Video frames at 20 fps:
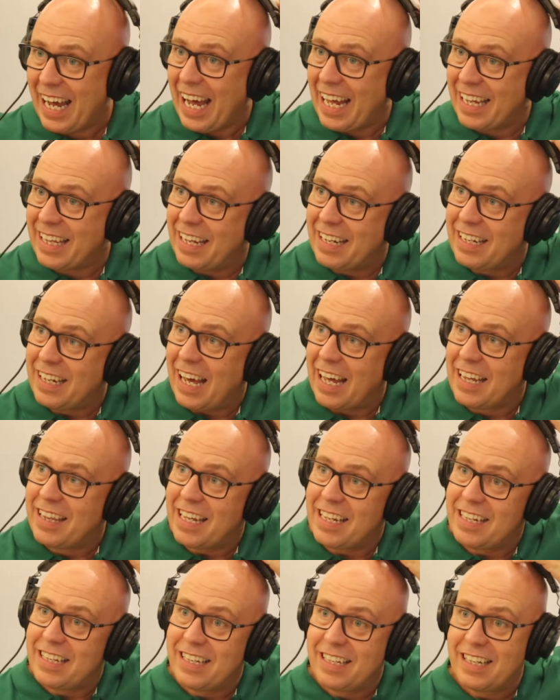And then and
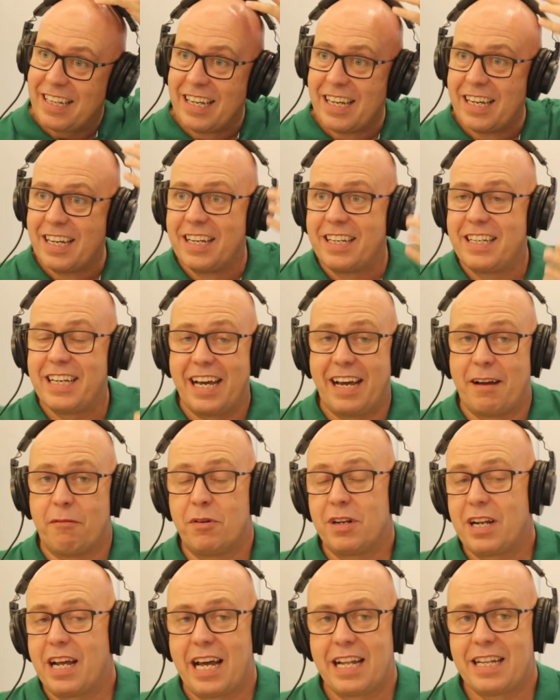working then, miracles. Yeah.
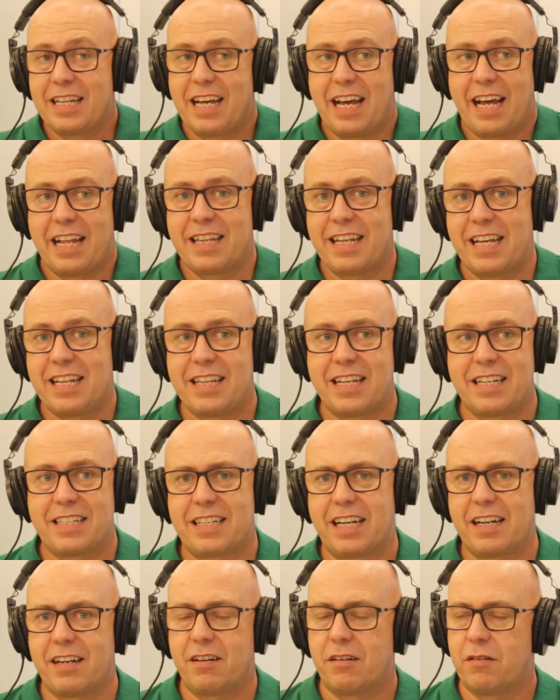Well, and, and then they're
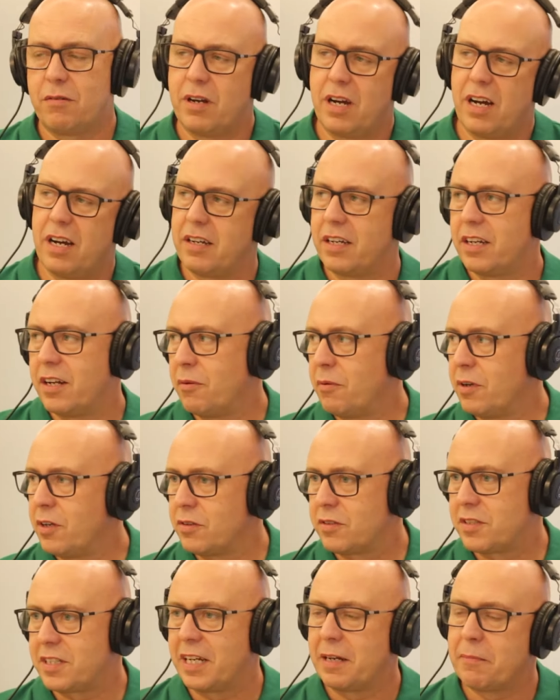saying, oh, well, you know, we're
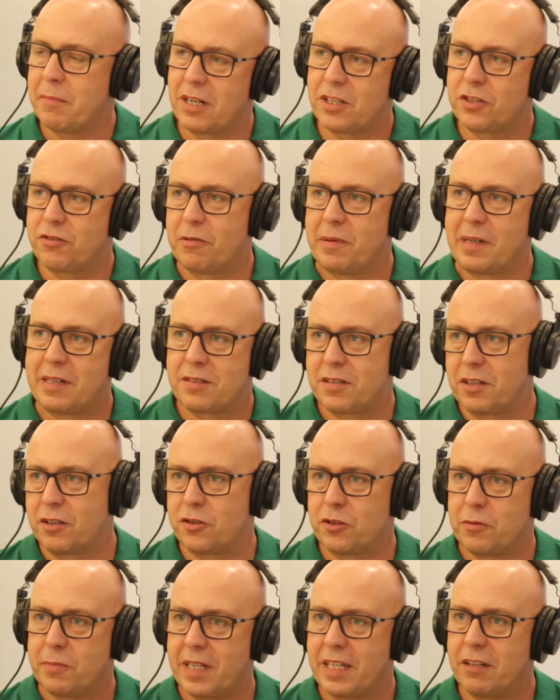not seeing much on our
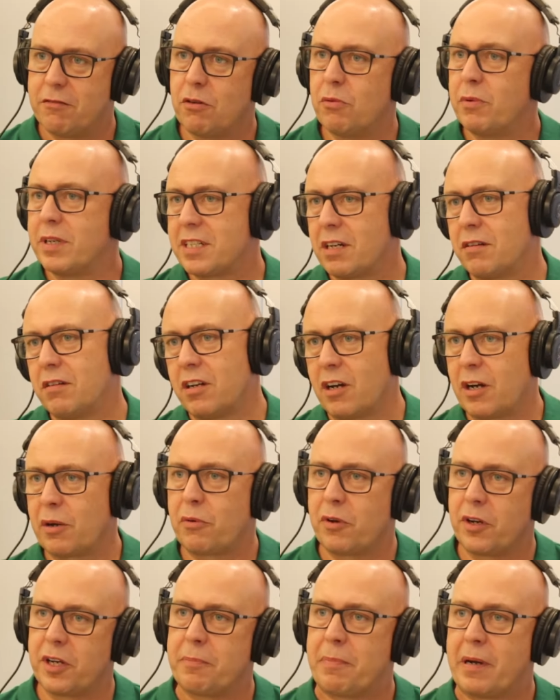social media, or we don't like
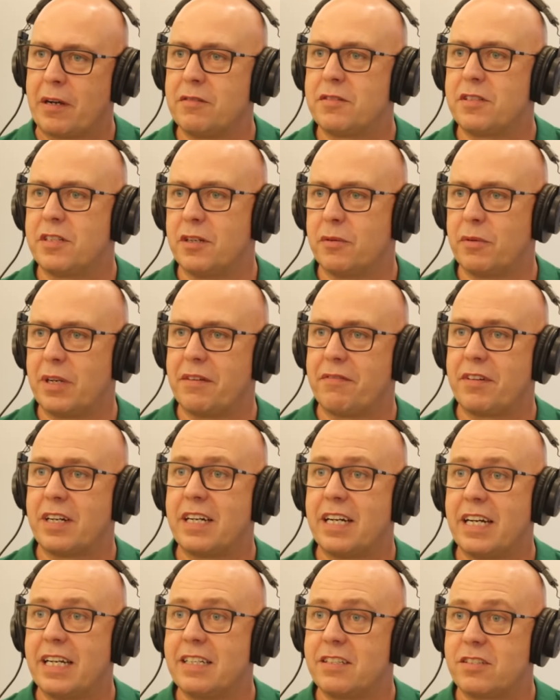what you're posting or
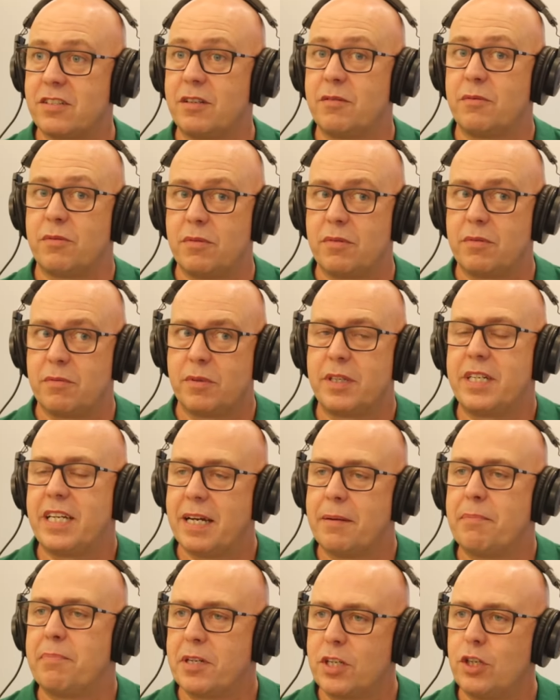whatever. And it's like, well,
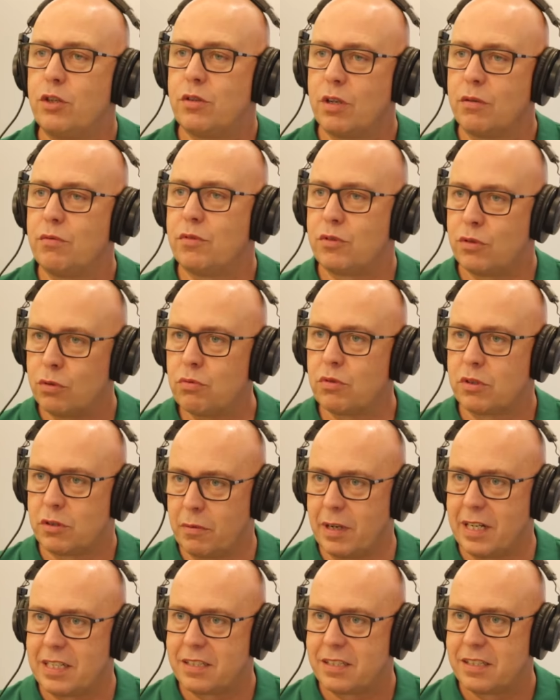yeah, but you don't talk
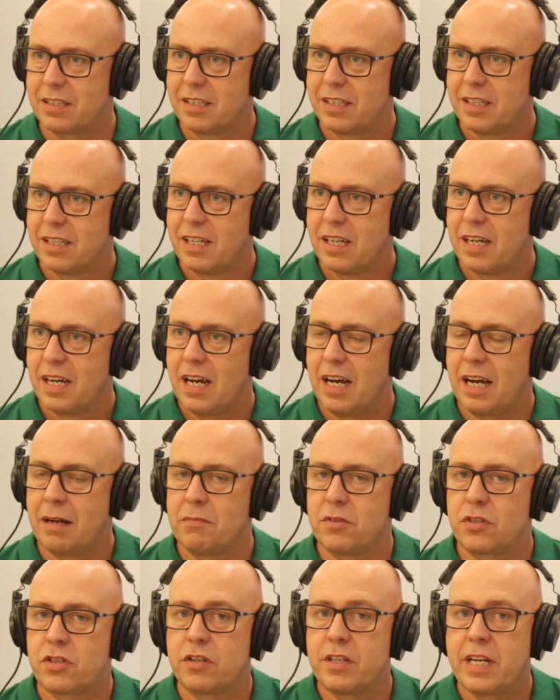to us. Mm. Um,
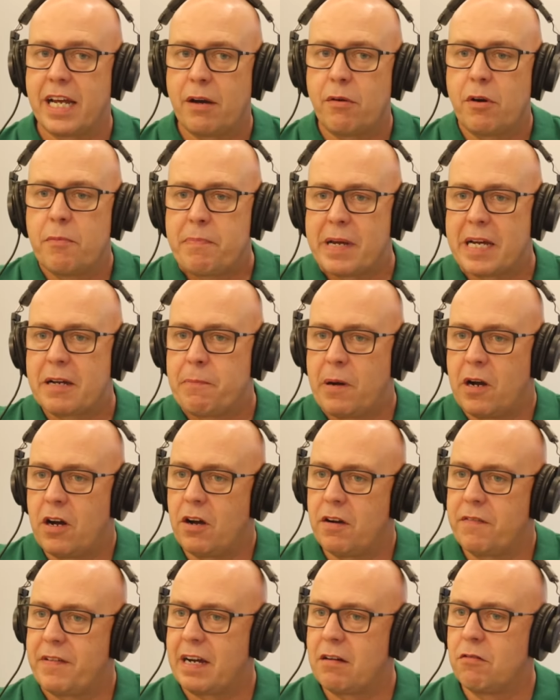mm. So now a big
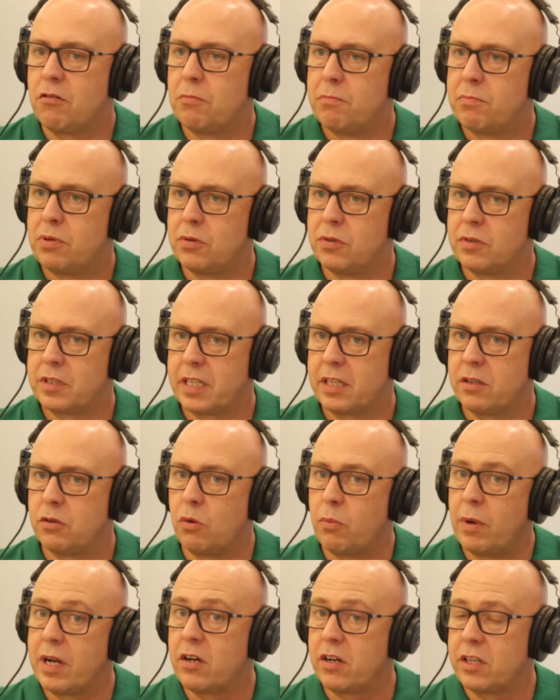part of our onboarding,
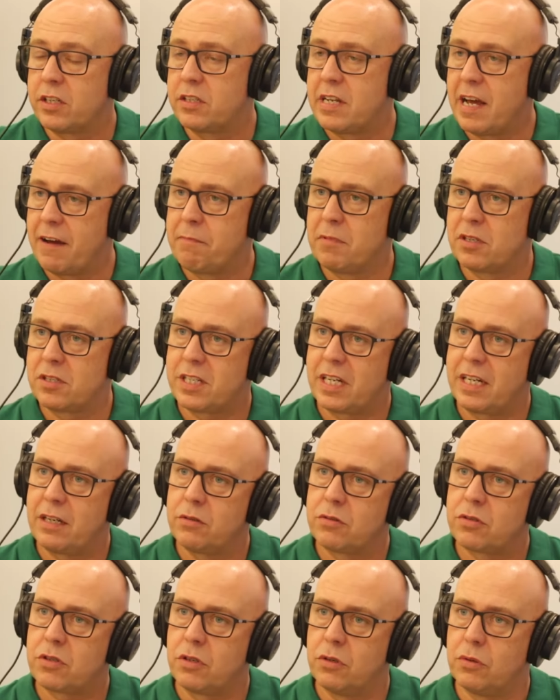or when I have my
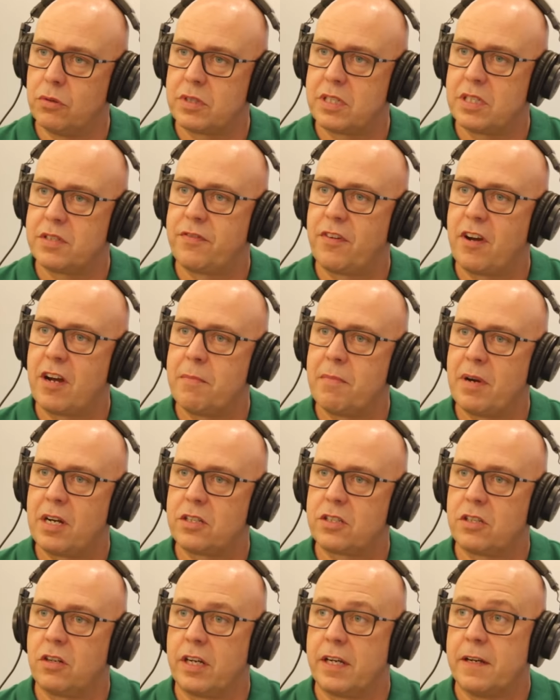sales calls, is very
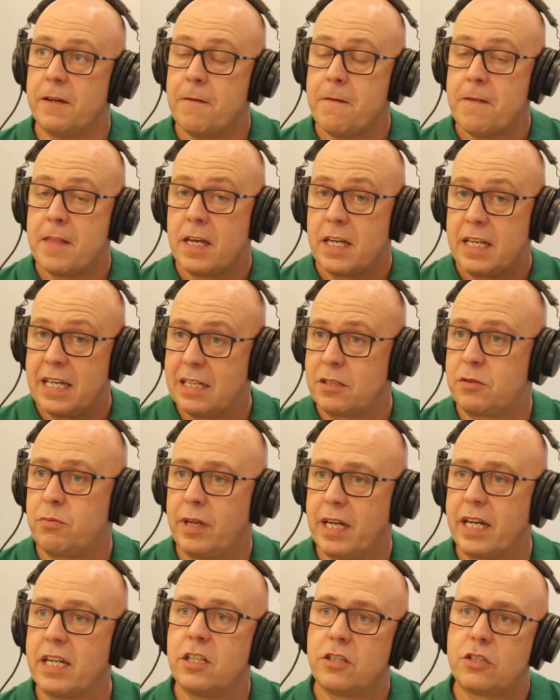much like, yes,
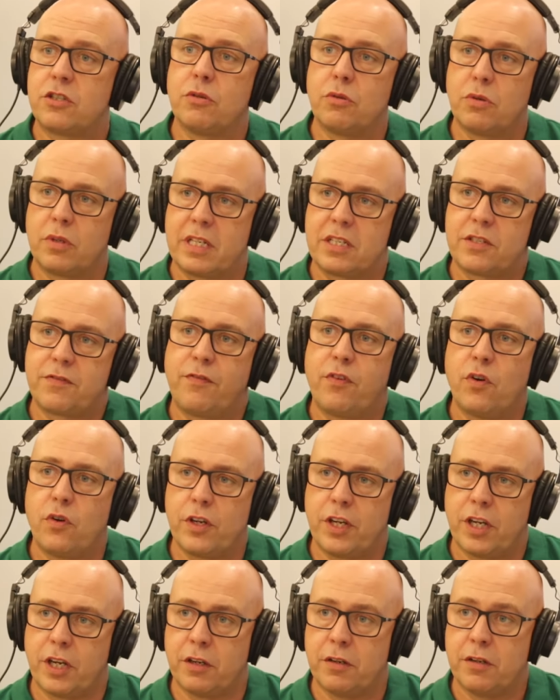we're going to do all this
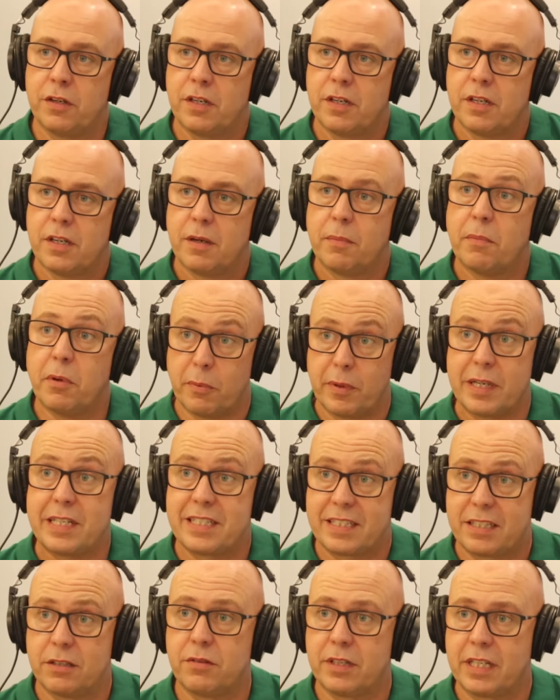for you, but we
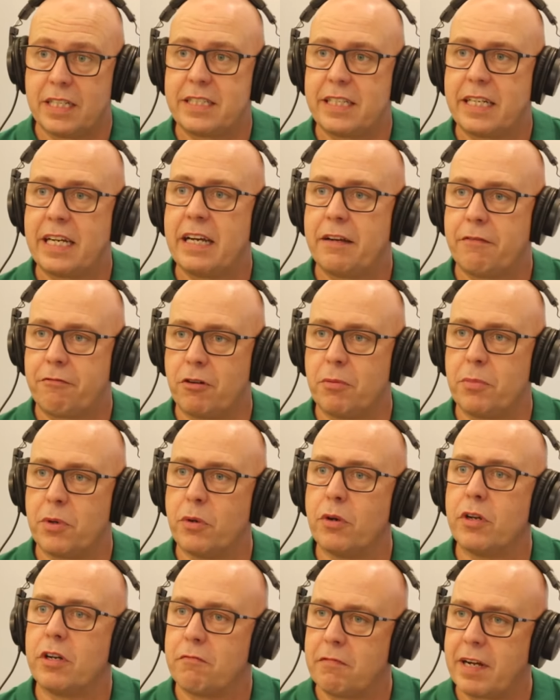still need to hear from
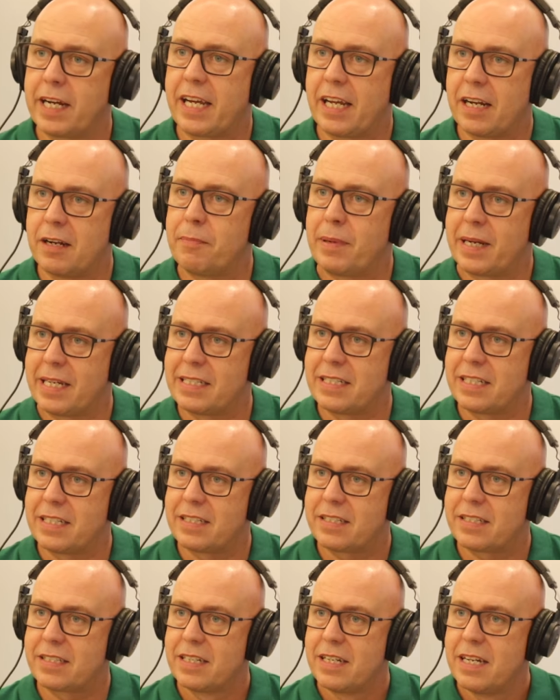you on a regular
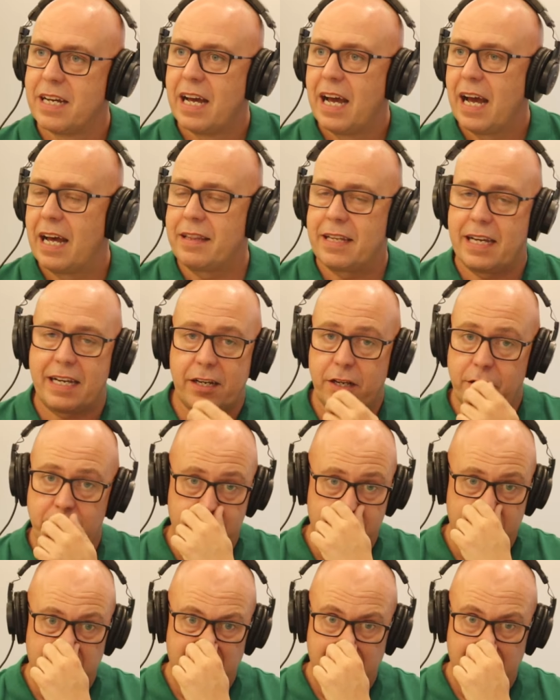basis. Okay. And yep. that can,